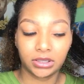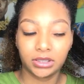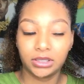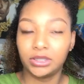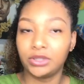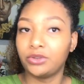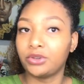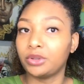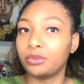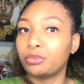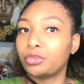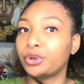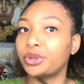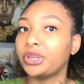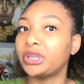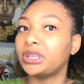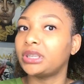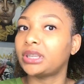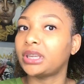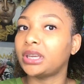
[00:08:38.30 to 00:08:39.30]
You can bring
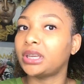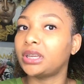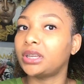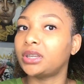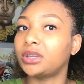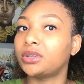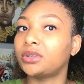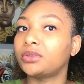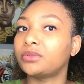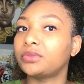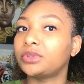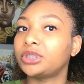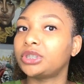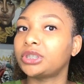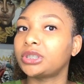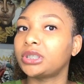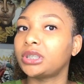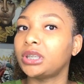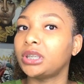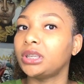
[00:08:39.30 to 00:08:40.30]
it down with
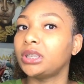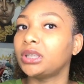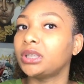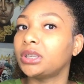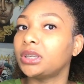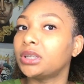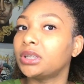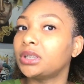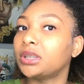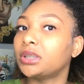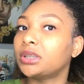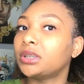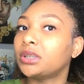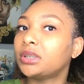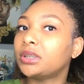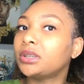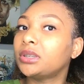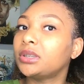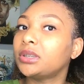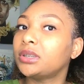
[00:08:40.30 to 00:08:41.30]
your hand
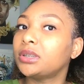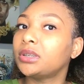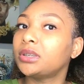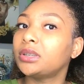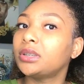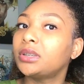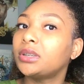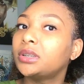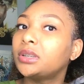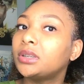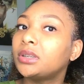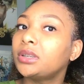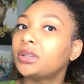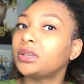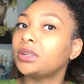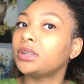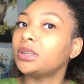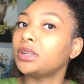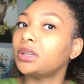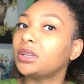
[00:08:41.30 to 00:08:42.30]

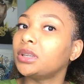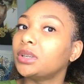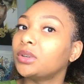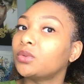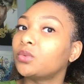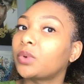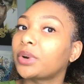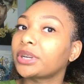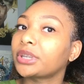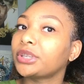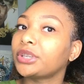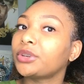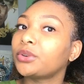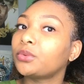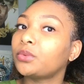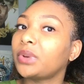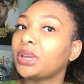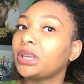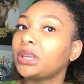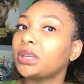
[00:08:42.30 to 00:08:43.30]
and work your
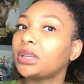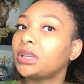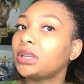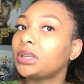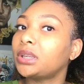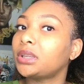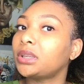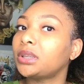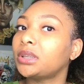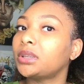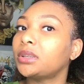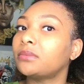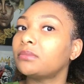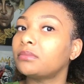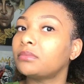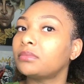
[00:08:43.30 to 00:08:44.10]
way up.